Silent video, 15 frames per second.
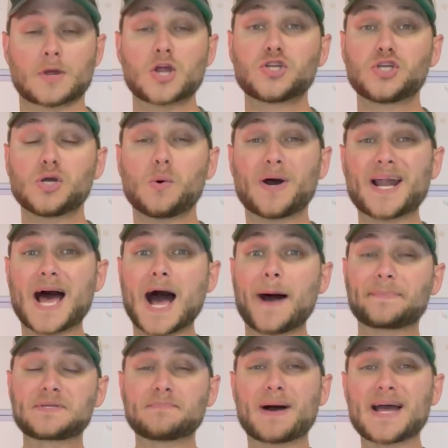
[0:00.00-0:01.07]
Do you want to
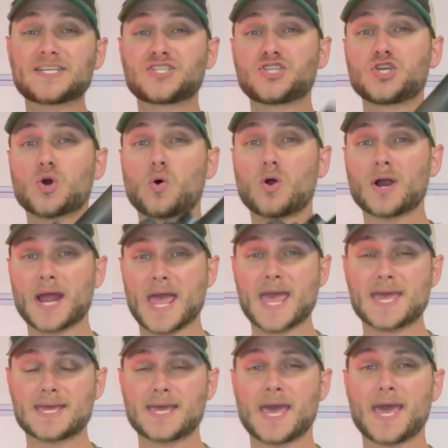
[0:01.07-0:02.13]
optimize your
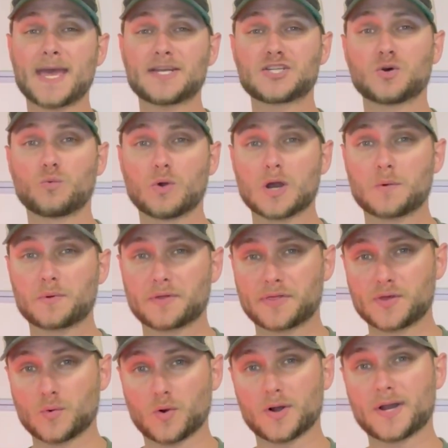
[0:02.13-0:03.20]
AK to work with
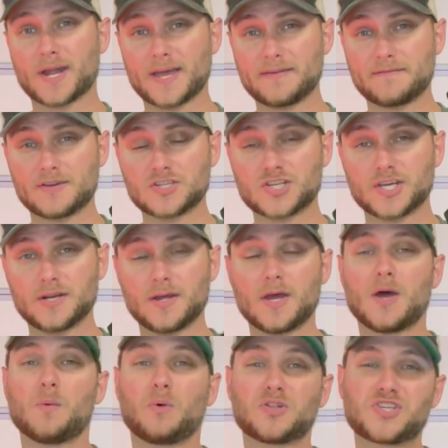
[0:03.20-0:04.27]
your night vision?
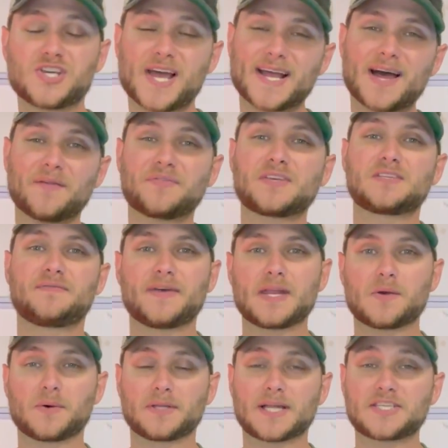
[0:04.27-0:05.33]
Well, check out this
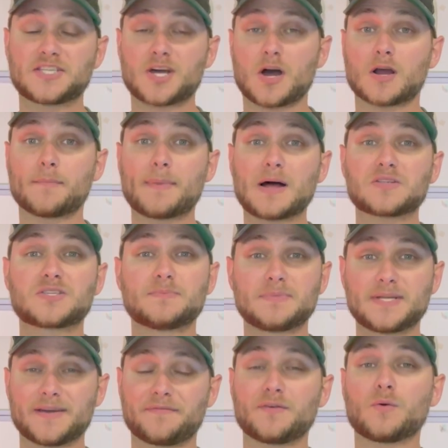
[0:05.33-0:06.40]
video and let's talk about some
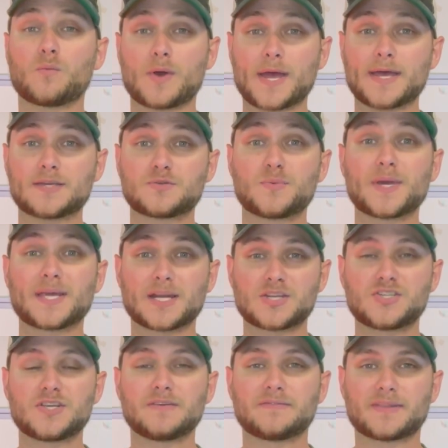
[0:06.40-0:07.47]
different ways we can
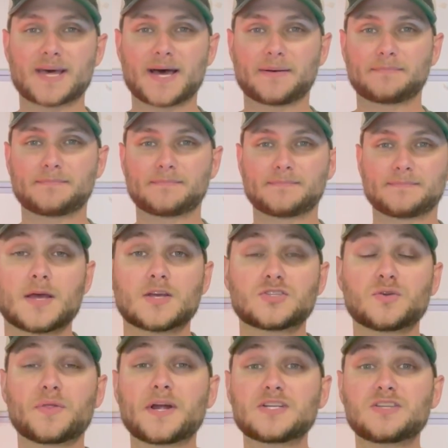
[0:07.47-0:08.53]
achieve that.
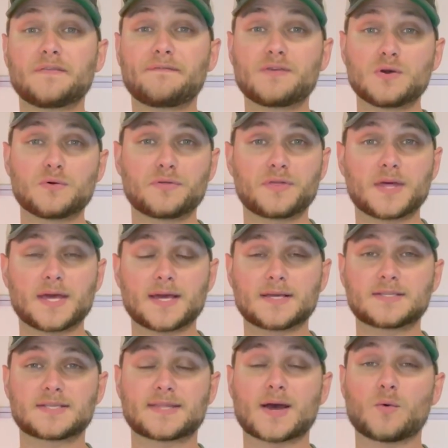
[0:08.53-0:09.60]
So there's a few
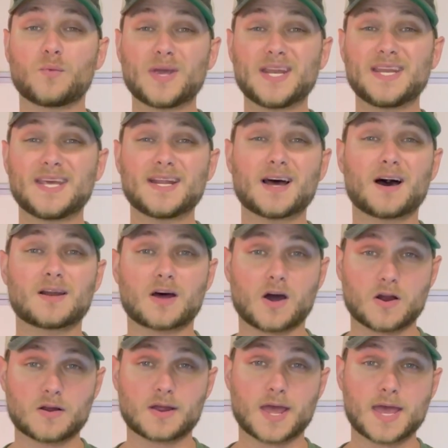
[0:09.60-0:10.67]
things that we need on
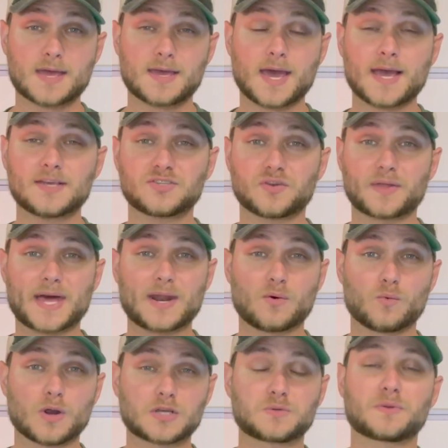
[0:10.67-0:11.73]
our AK so that it
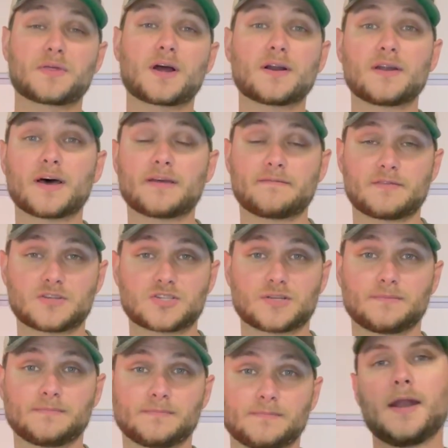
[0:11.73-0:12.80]
works with our night vision.